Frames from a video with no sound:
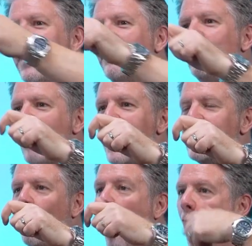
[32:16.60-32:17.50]
never read
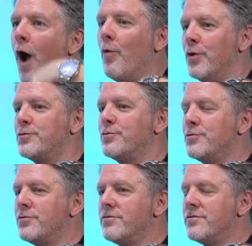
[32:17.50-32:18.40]
what
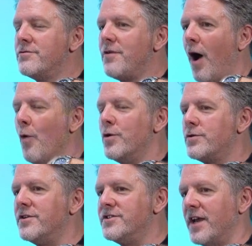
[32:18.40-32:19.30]
I
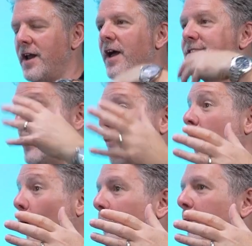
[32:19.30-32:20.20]
would consider a
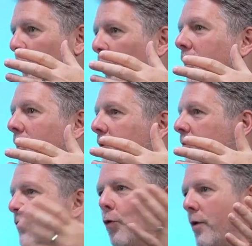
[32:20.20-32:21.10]
self-help book
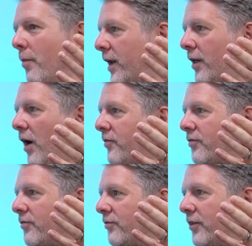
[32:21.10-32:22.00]
before in my
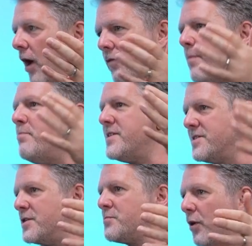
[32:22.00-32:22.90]
life. I read
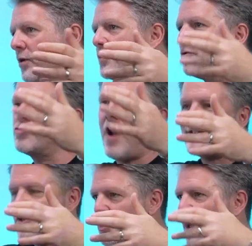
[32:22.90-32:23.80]
business books on
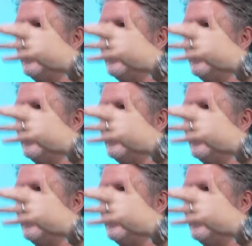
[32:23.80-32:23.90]
strategy